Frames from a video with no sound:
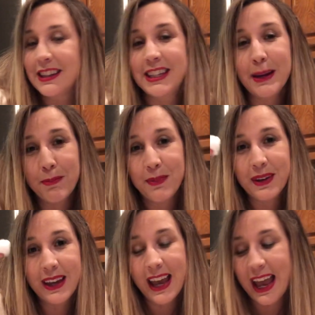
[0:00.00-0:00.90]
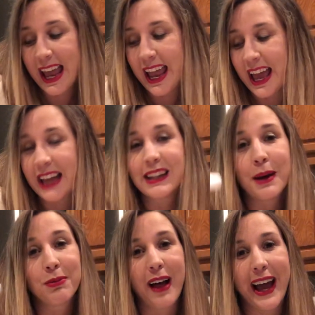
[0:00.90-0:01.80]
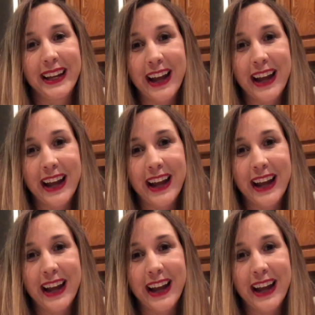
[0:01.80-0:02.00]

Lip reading: dip and apply.